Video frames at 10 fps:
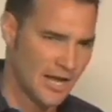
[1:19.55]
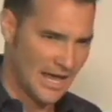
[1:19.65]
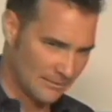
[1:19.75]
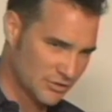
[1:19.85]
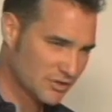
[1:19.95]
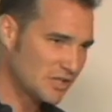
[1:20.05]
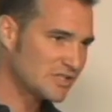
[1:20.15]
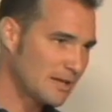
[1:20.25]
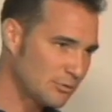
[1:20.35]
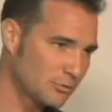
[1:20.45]
And I'm just gonna
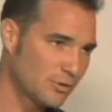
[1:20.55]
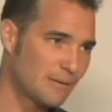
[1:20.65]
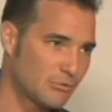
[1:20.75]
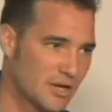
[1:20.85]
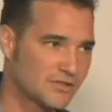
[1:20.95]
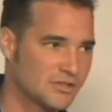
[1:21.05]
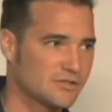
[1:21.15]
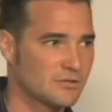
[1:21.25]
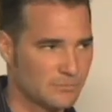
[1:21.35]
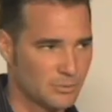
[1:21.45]
step you through that
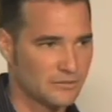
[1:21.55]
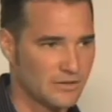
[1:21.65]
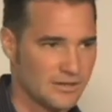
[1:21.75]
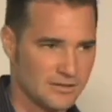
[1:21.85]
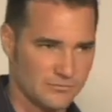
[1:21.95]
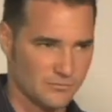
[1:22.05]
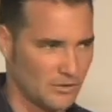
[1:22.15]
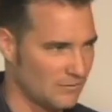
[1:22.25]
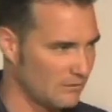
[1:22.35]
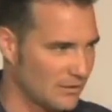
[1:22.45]
process briefly,
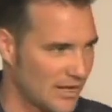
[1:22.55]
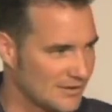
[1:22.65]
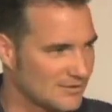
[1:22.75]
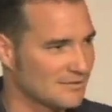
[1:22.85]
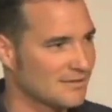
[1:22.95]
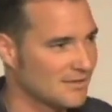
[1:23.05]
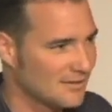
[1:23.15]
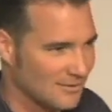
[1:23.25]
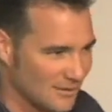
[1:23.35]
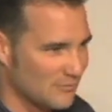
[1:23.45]
if you guys
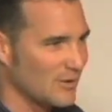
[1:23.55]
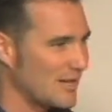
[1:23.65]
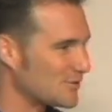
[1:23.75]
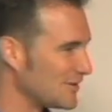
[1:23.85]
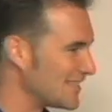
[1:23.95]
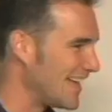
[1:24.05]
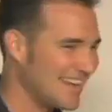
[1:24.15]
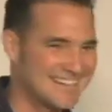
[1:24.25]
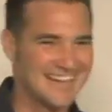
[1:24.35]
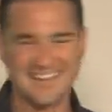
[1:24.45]
are into
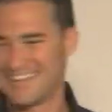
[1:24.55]
that, yeah?